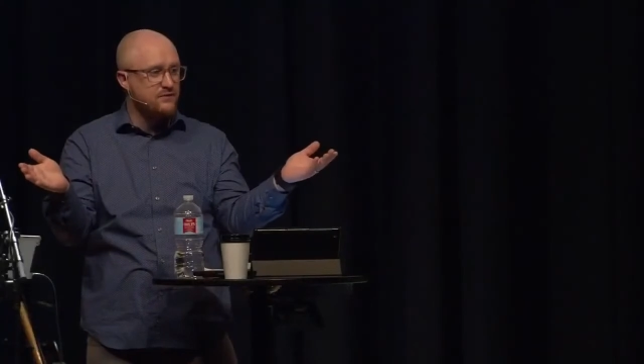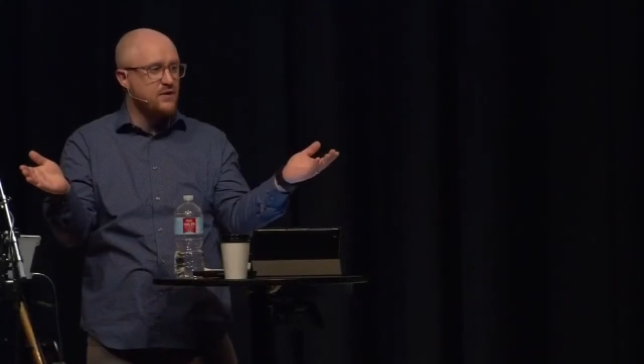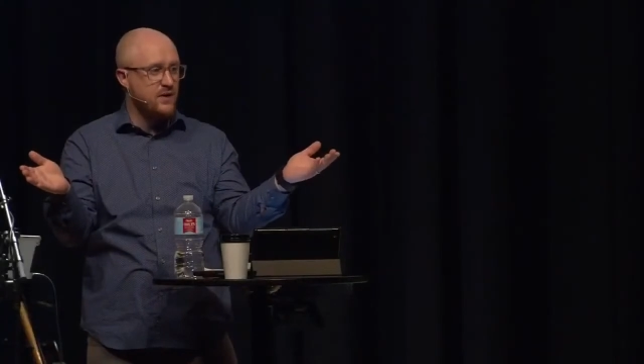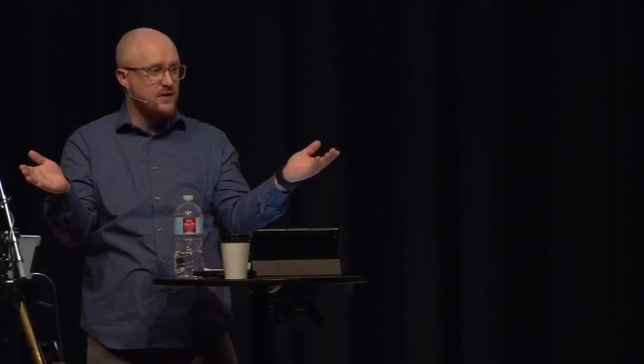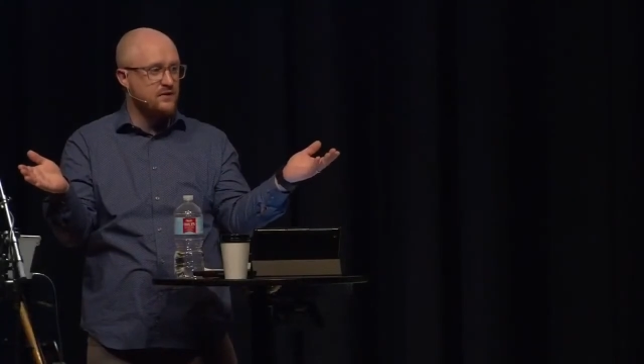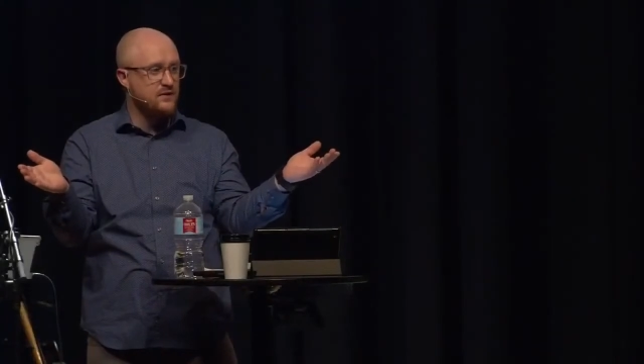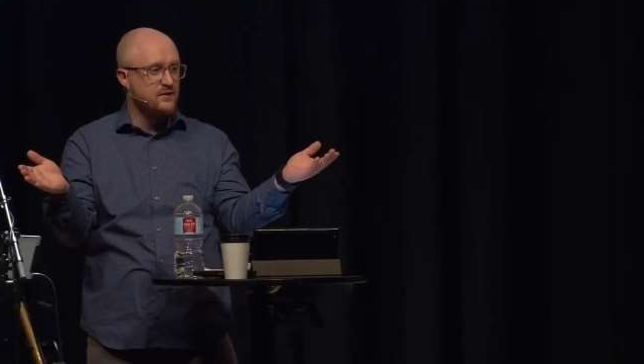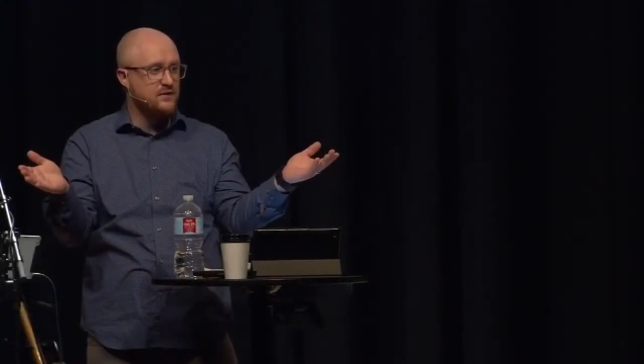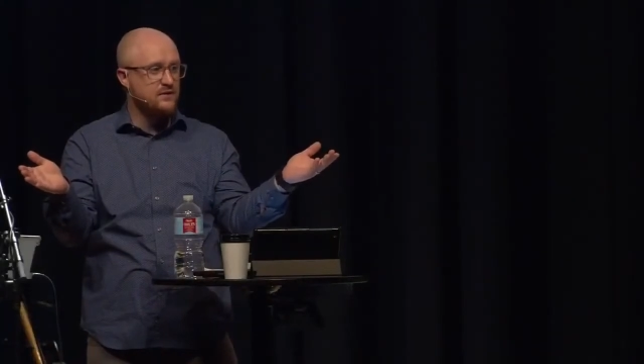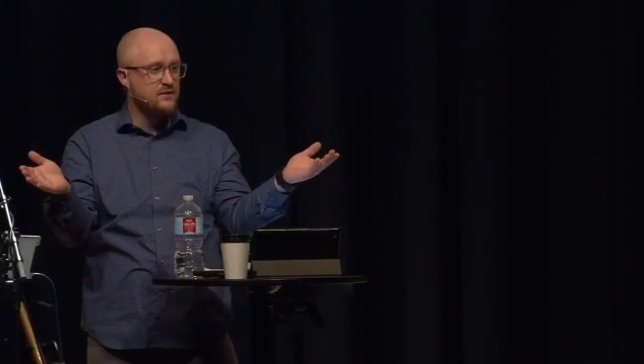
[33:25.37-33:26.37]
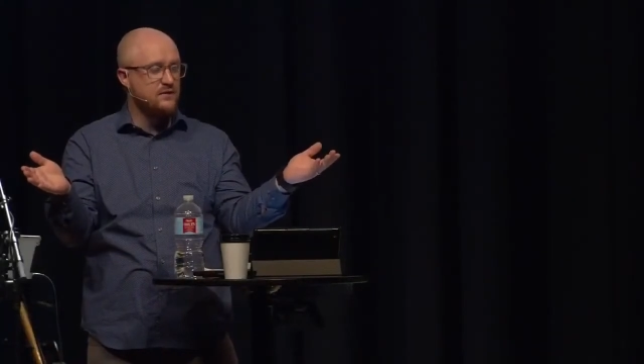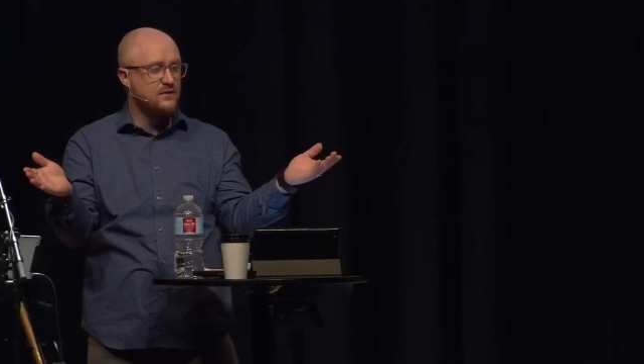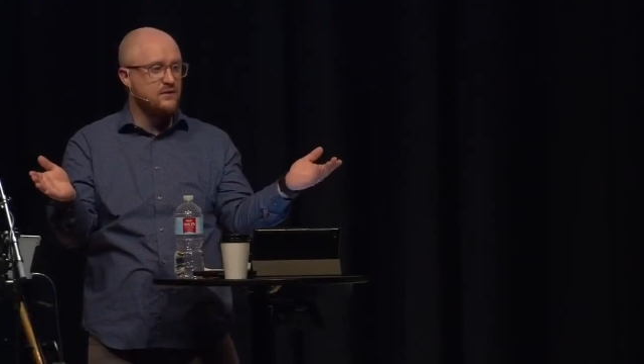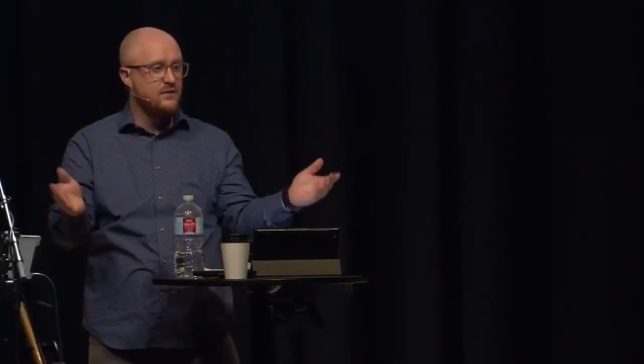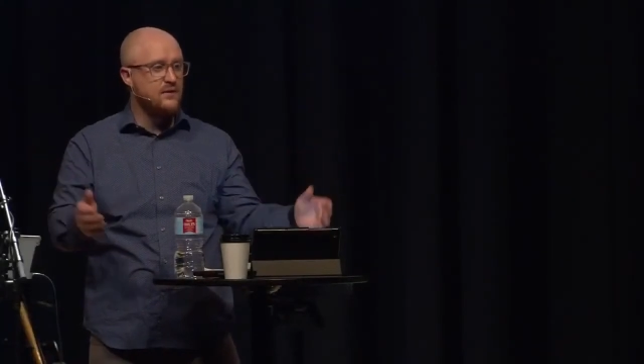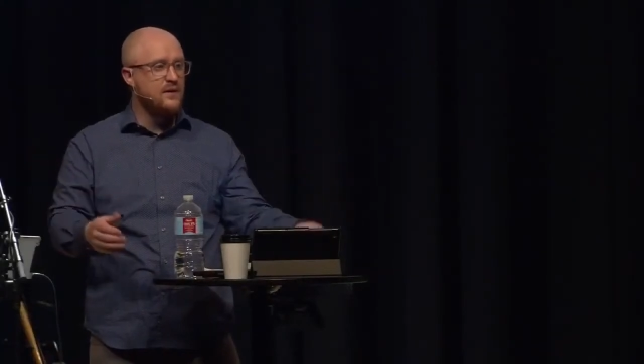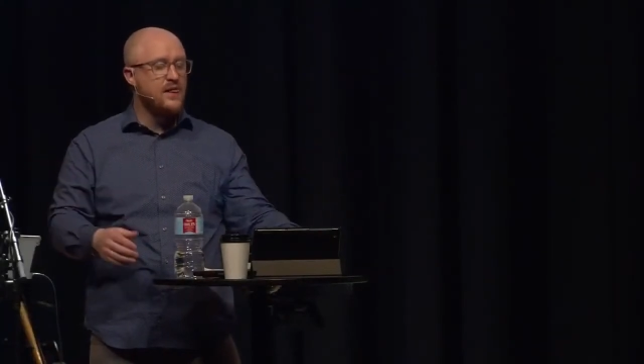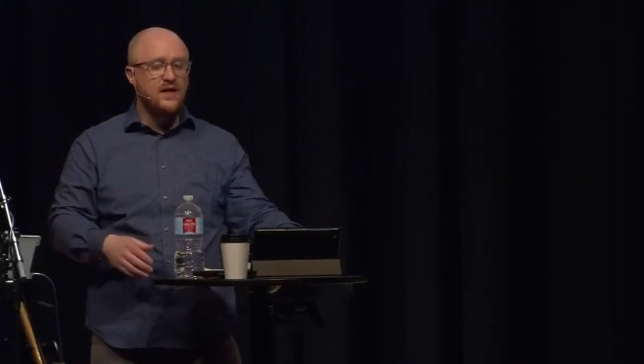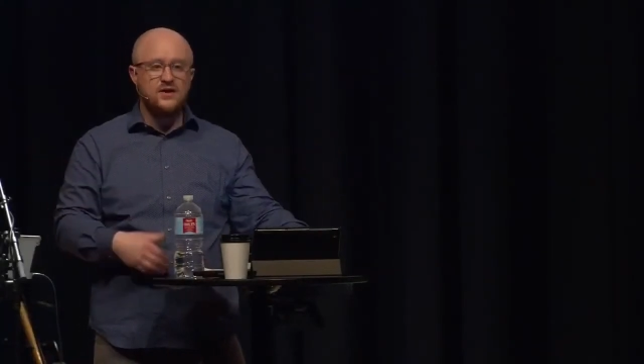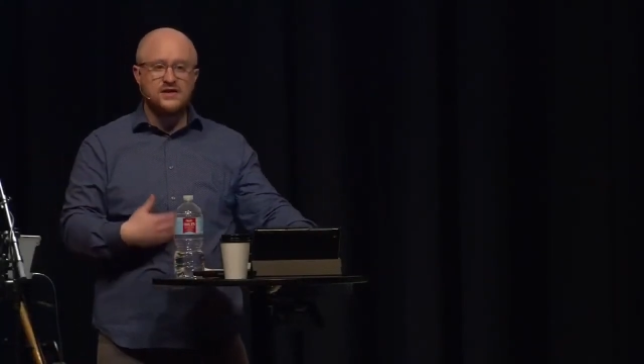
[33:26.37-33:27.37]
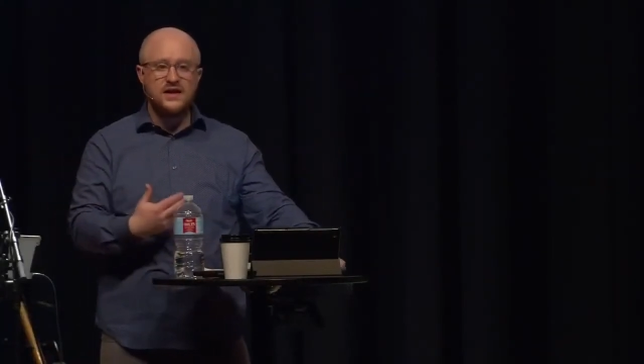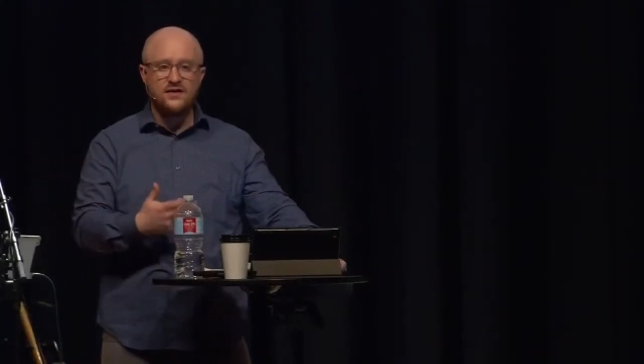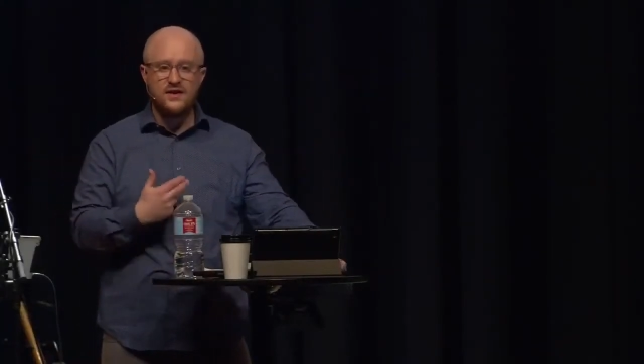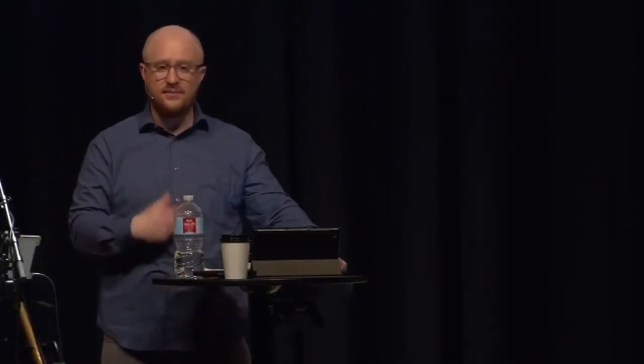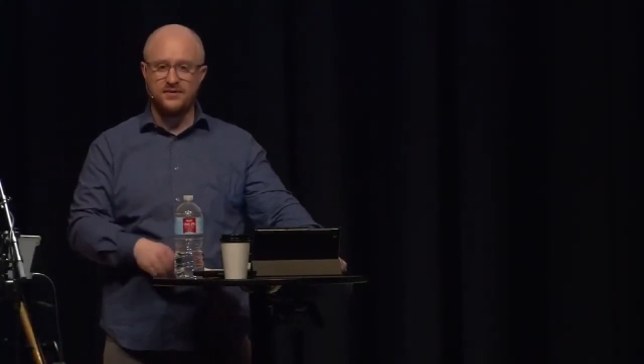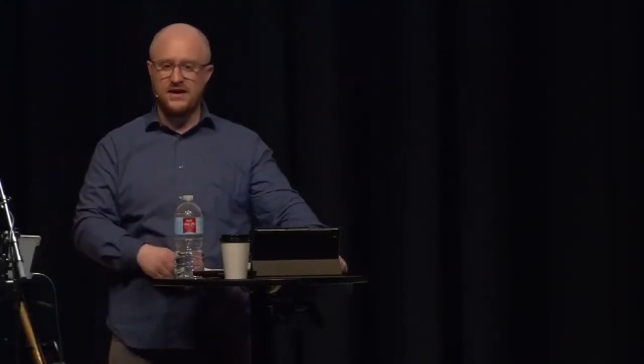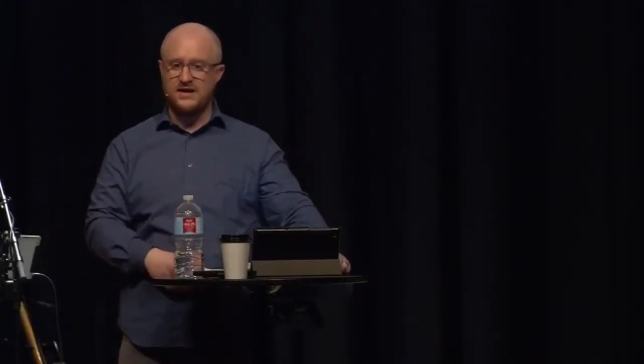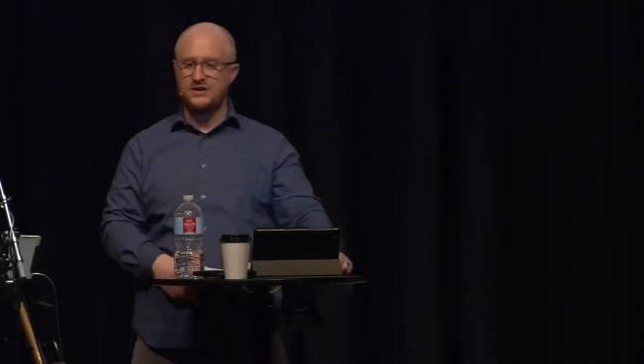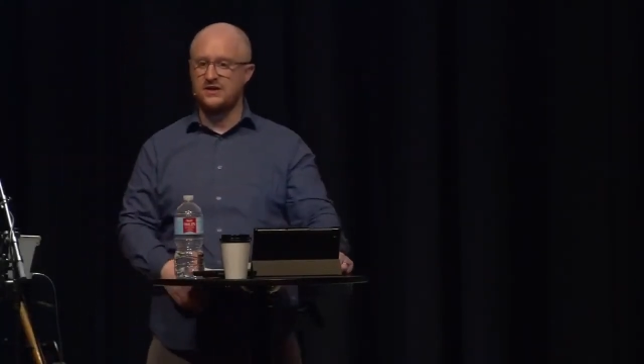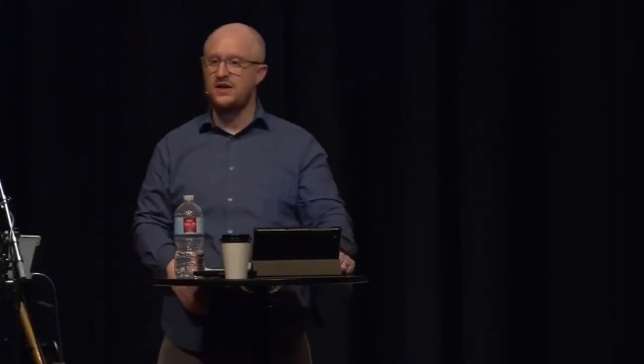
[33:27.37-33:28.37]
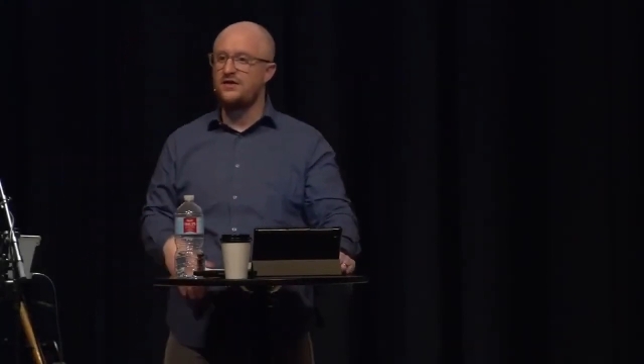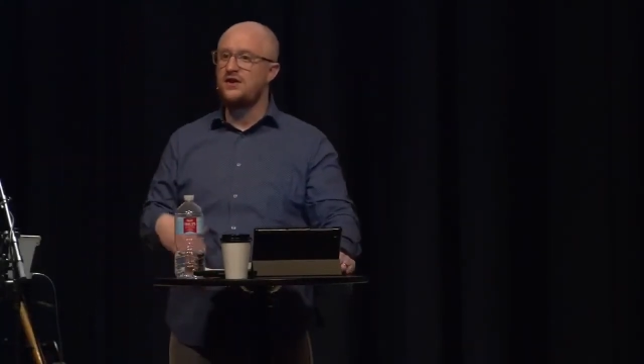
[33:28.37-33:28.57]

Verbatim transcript: everyone. And there's another application.